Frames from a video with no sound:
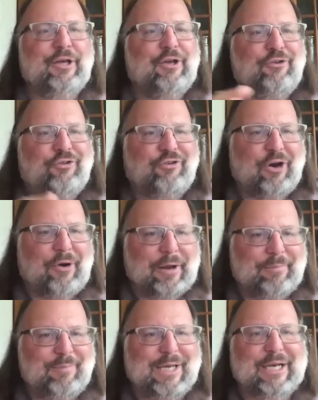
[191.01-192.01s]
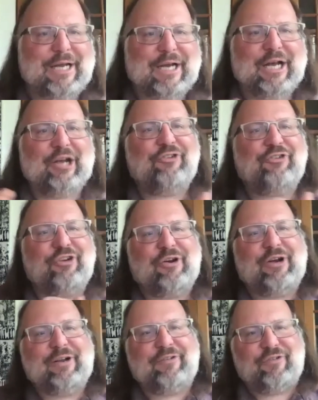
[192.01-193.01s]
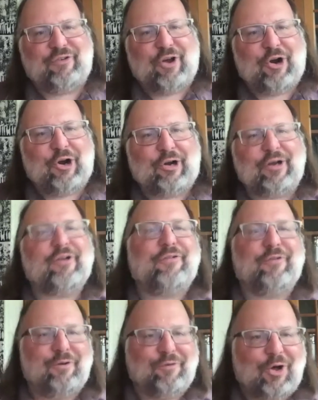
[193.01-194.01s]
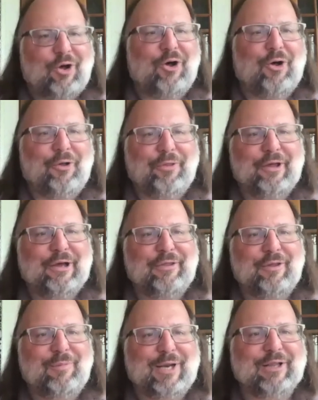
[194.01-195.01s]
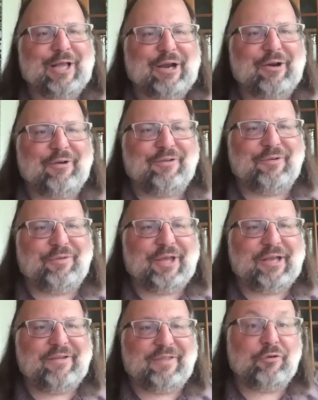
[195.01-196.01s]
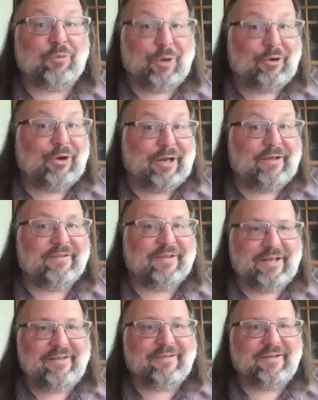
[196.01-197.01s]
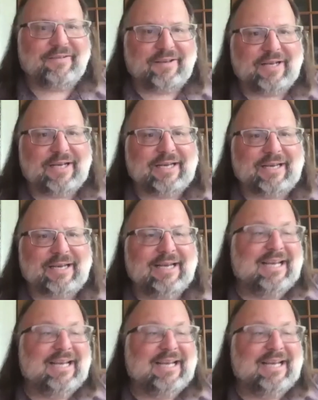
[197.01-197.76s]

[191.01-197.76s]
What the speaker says: sharing media, sharing snark, sort of all the many layers of things that Twitter is and isn't today,